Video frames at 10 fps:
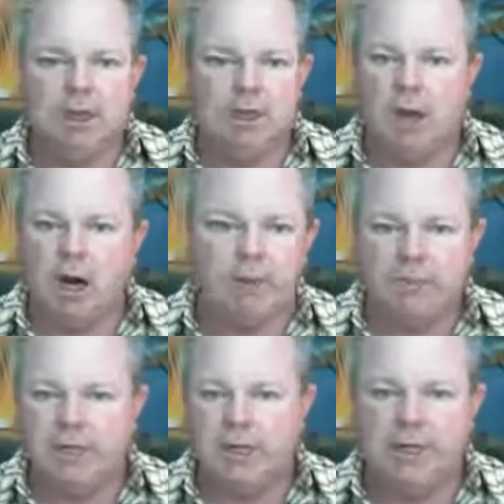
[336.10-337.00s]

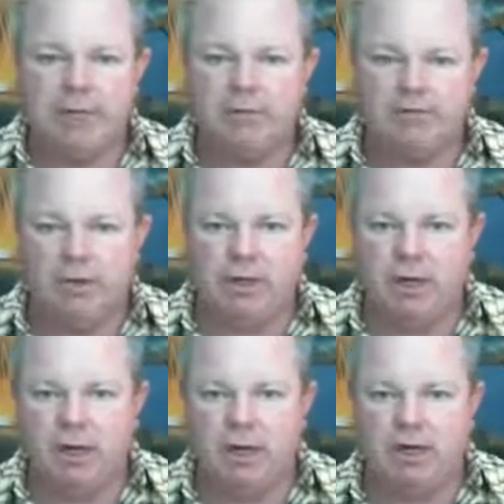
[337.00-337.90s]
garbage laying out in the front
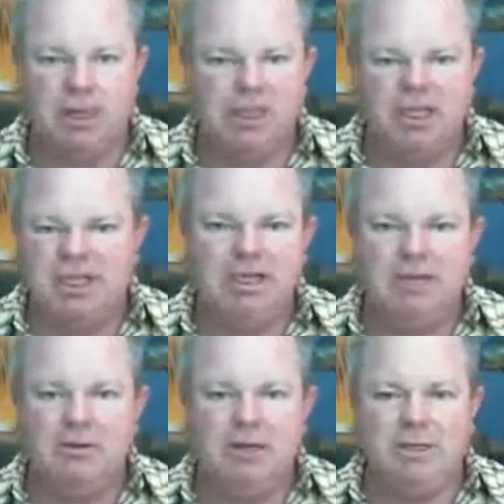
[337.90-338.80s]
yard, you
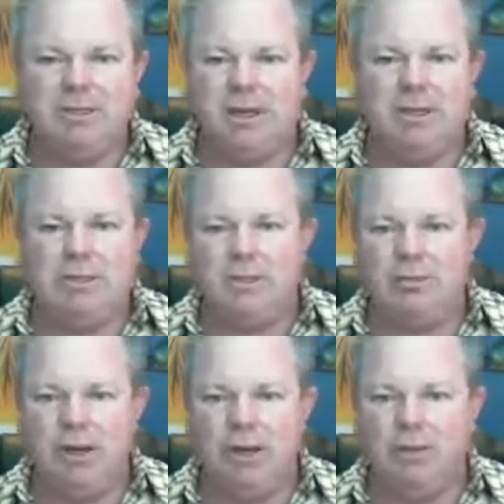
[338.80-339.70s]
know what? It's like, do you
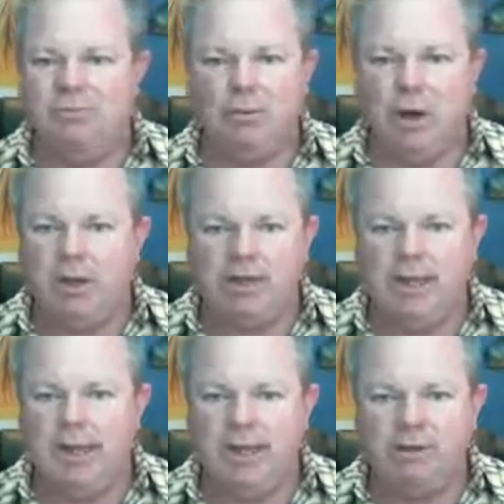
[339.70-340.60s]
want to even walk in the
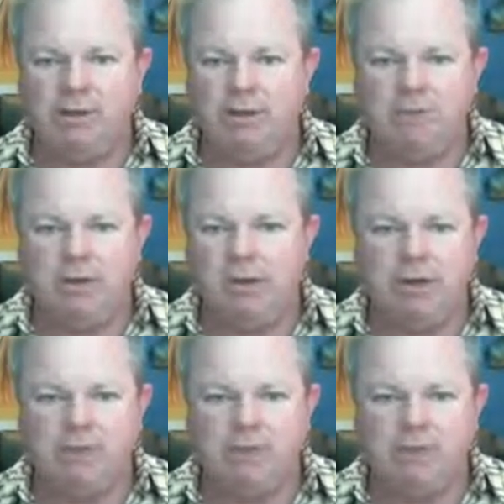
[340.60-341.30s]
house or even go any